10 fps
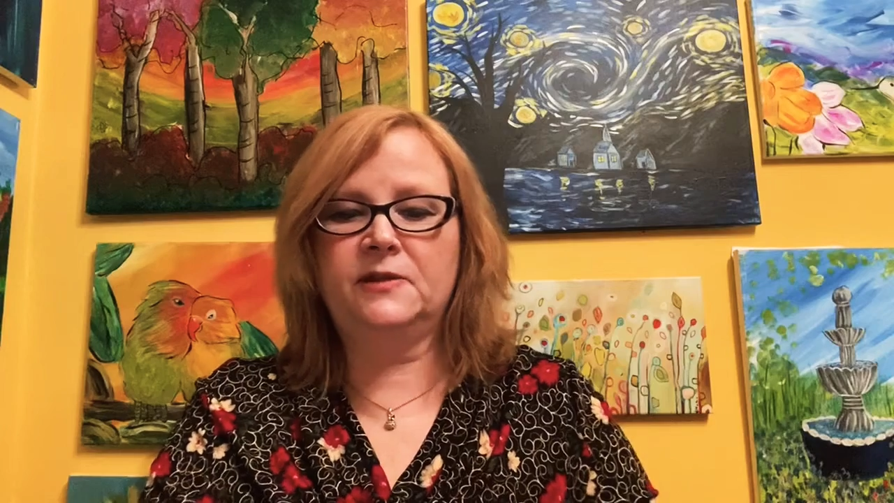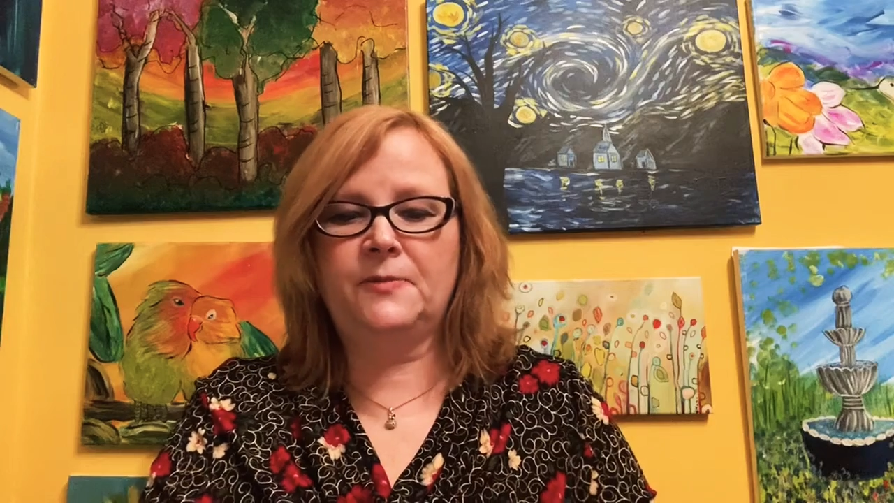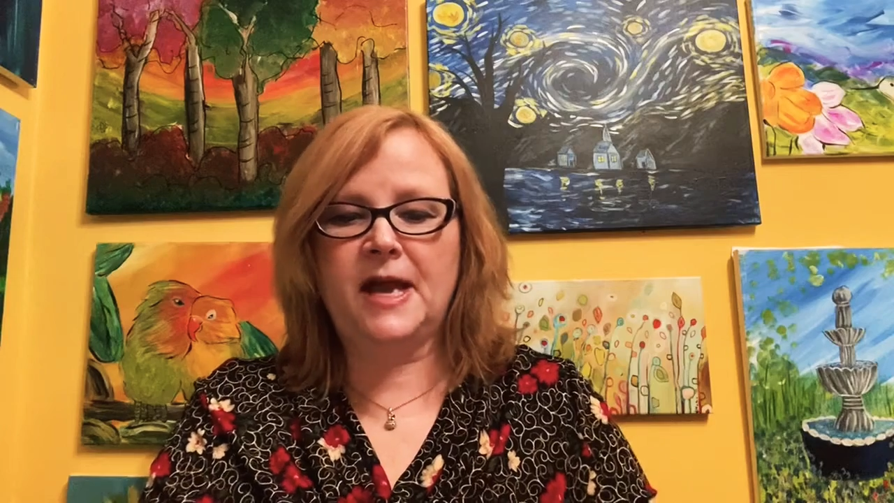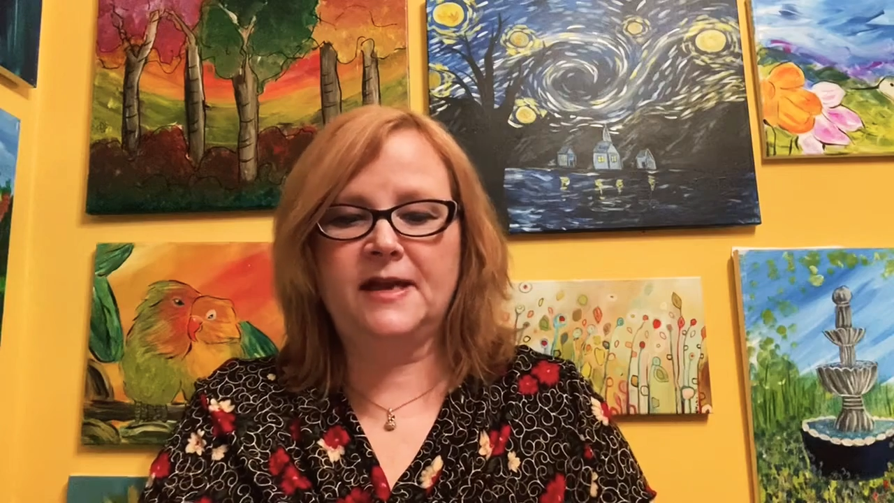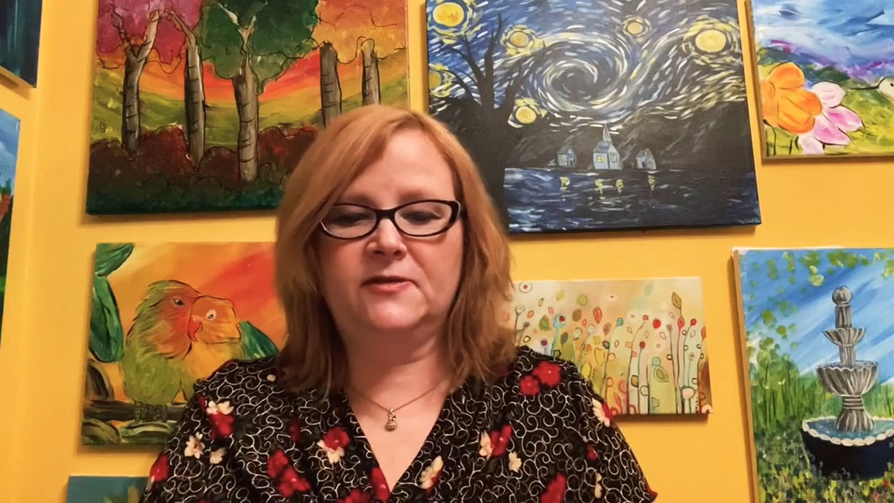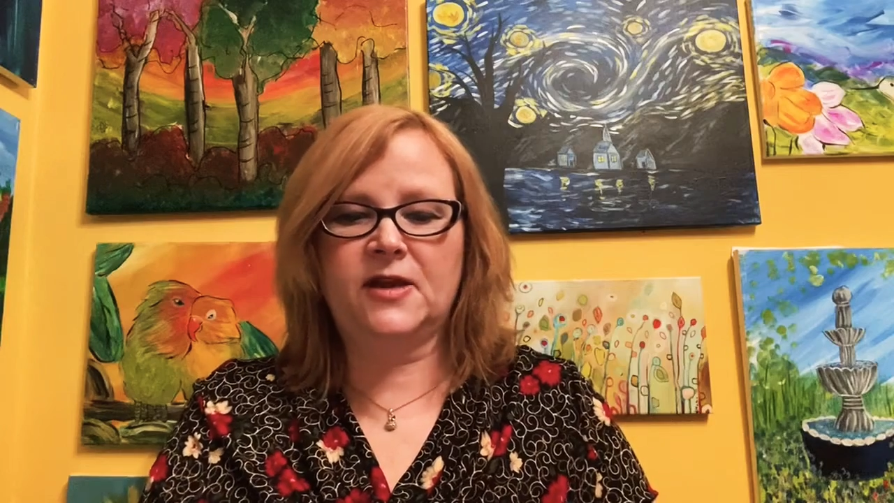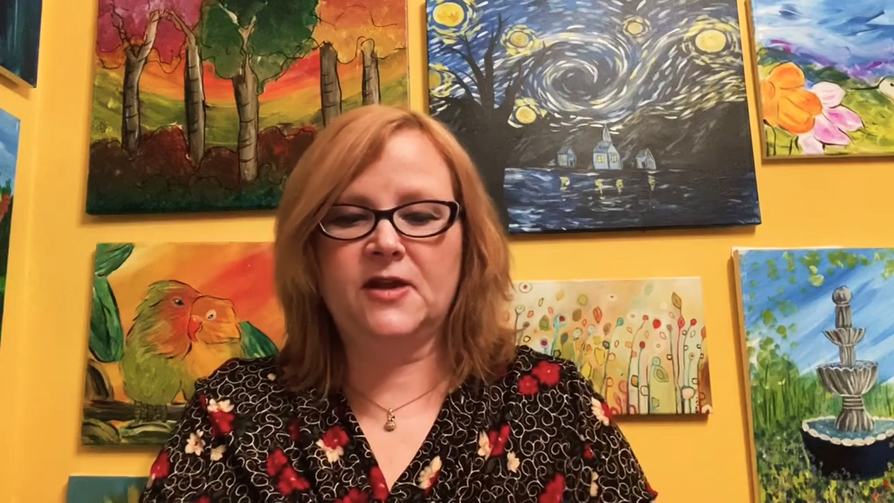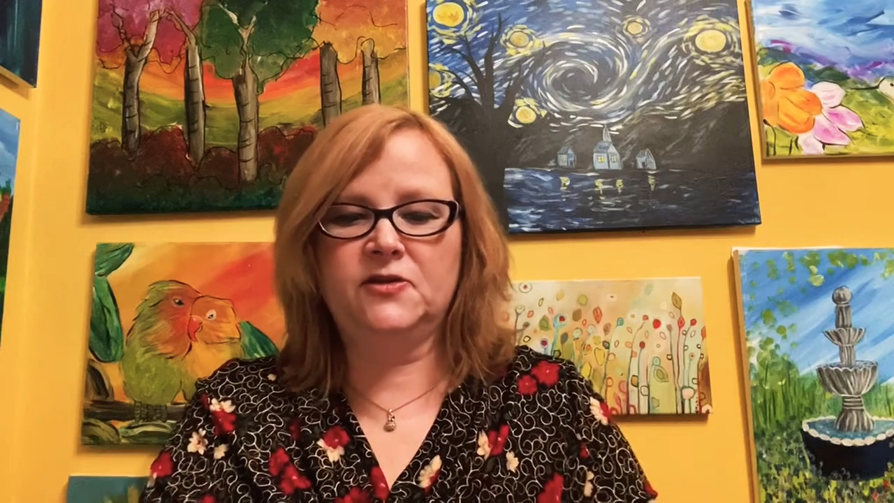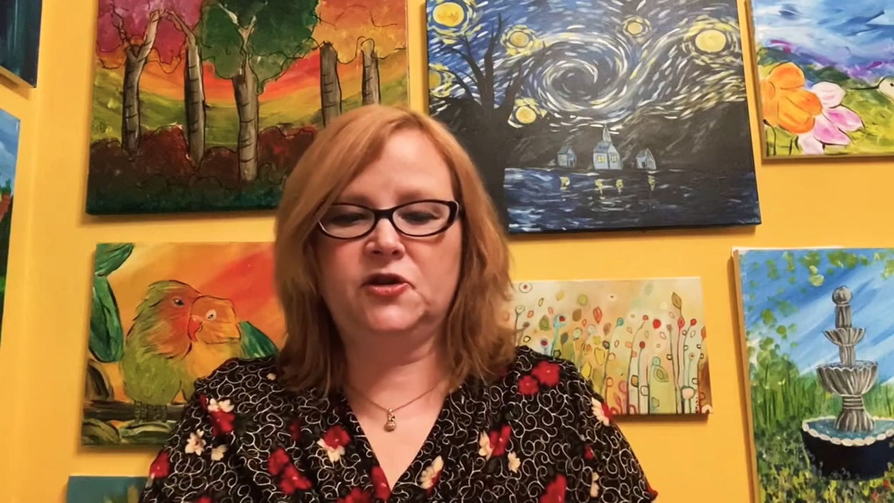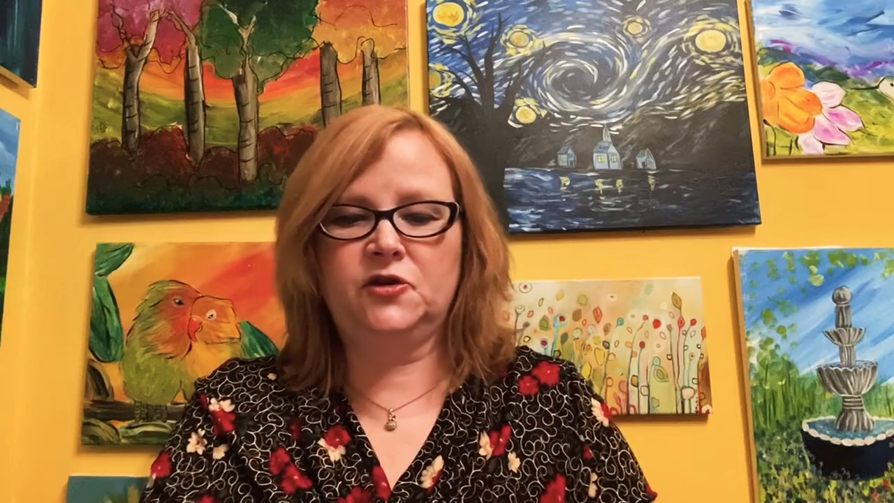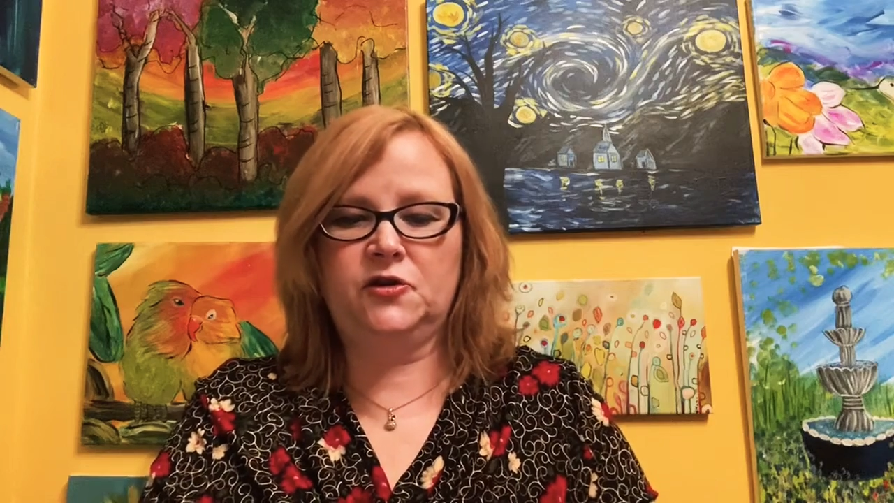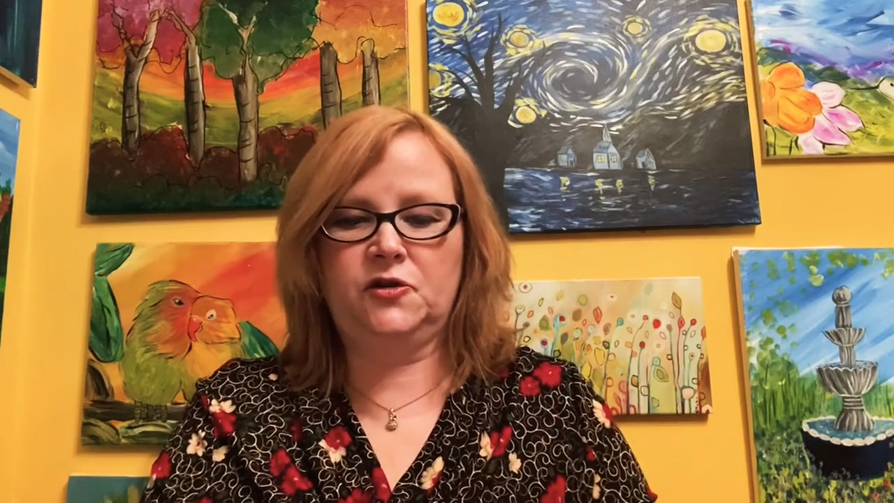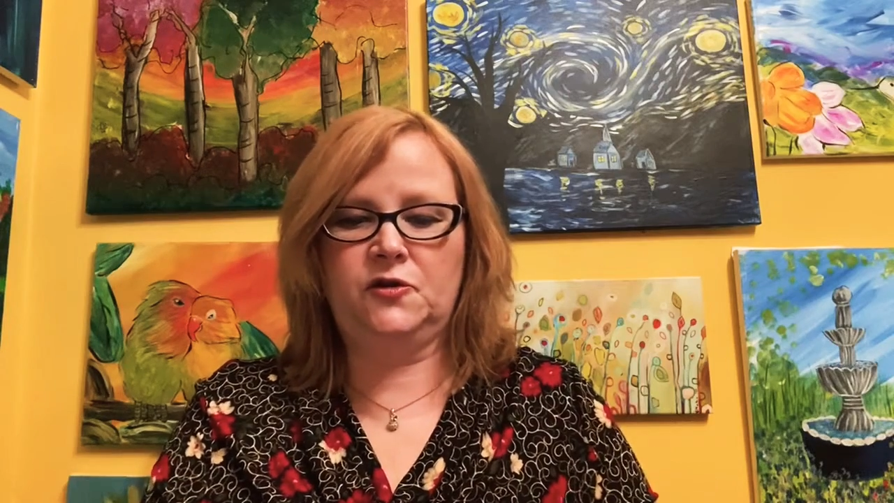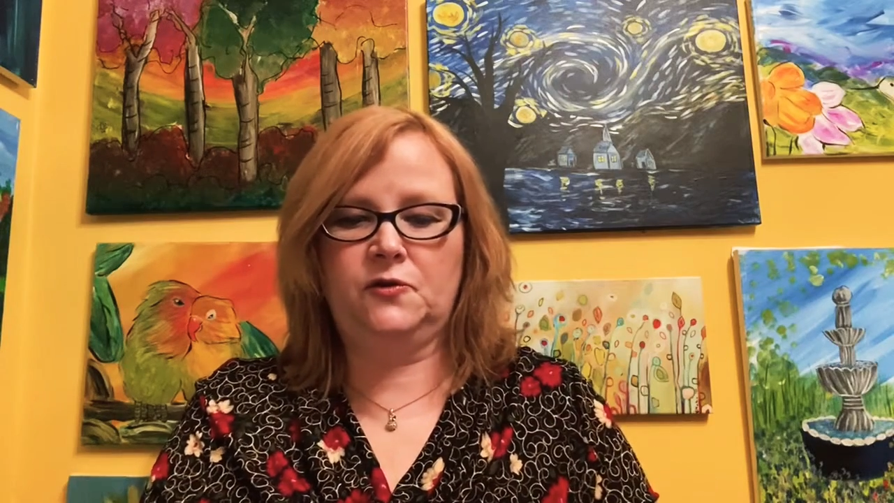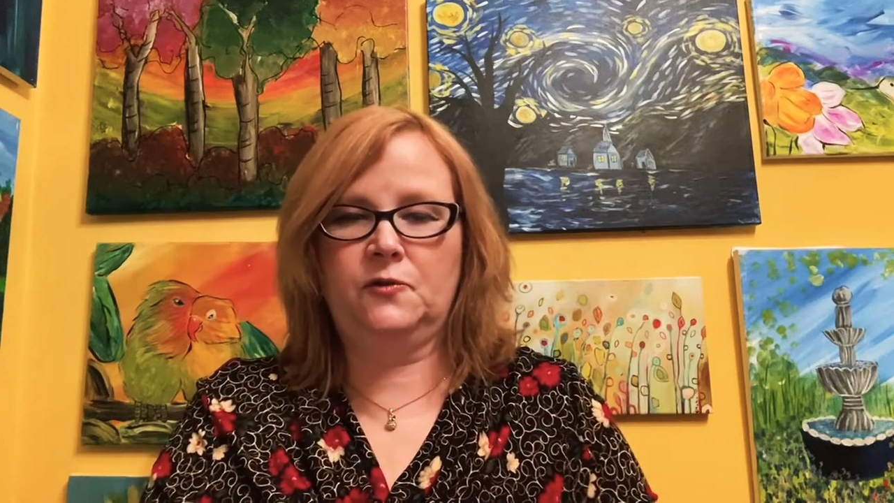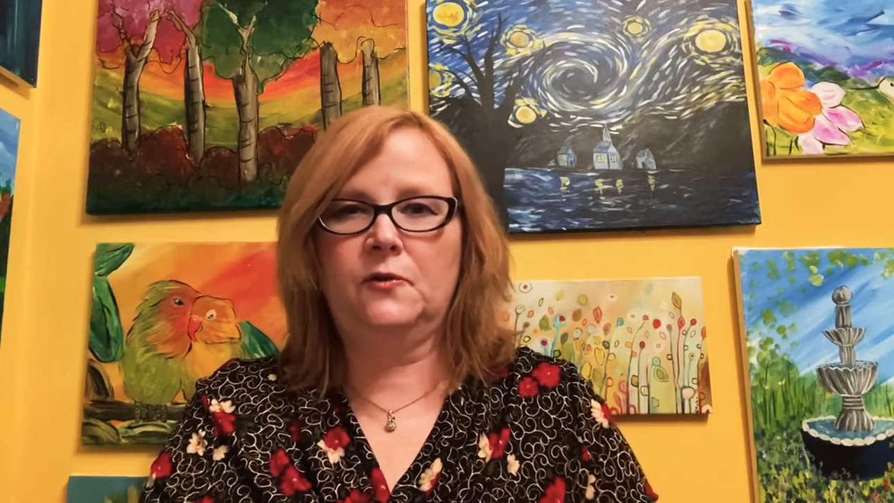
to pay attention to